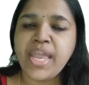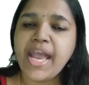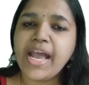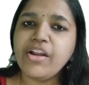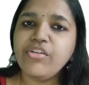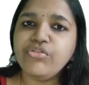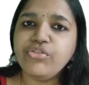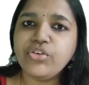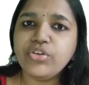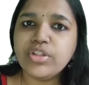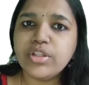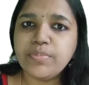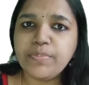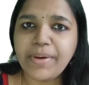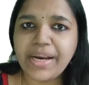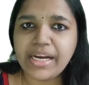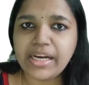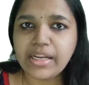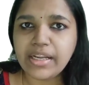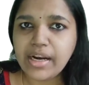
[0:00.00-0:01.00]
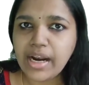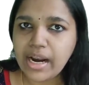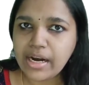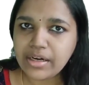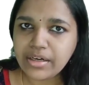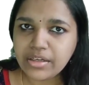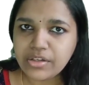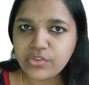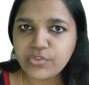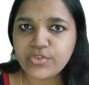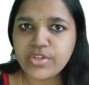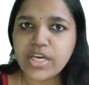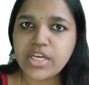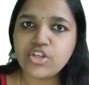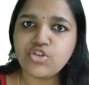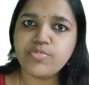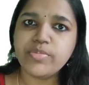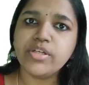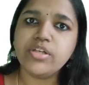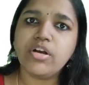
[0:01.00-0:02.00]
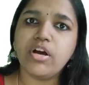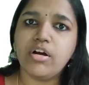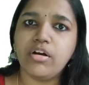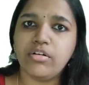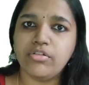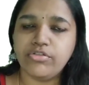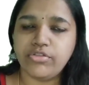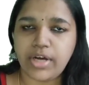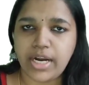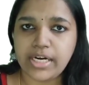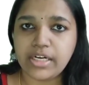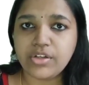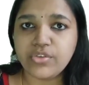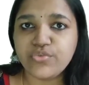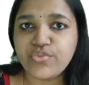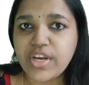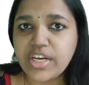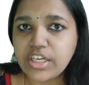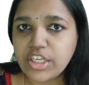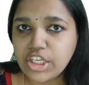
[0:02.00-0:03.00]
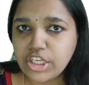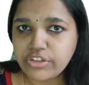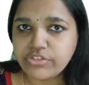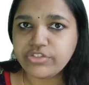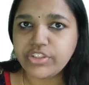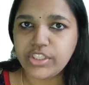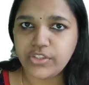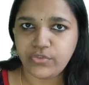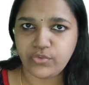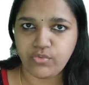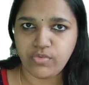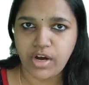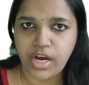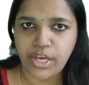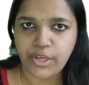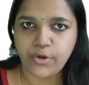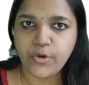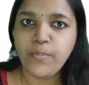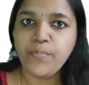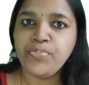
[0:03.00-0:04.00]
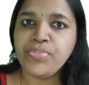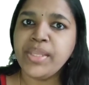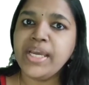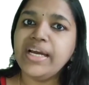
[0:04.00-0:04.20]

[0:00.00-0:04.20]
And for the better understanding of this Vayu,